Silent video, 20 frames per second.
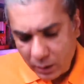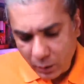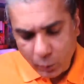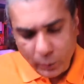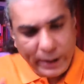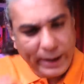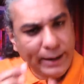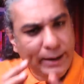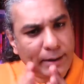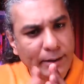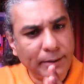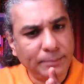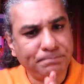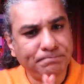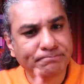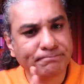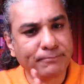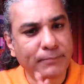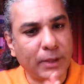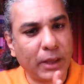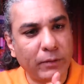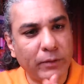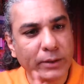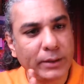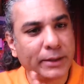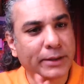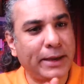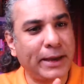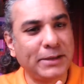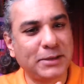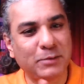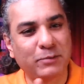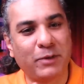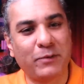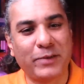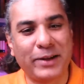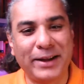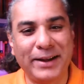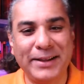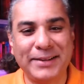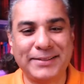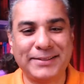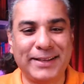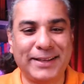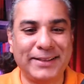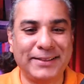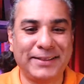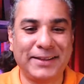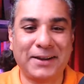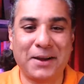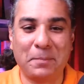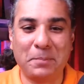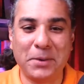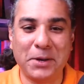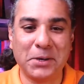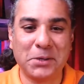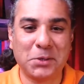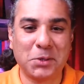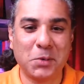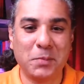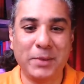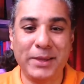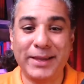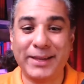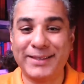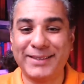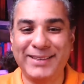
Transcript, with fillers: Well, in the case of Afghanistan, there appears to be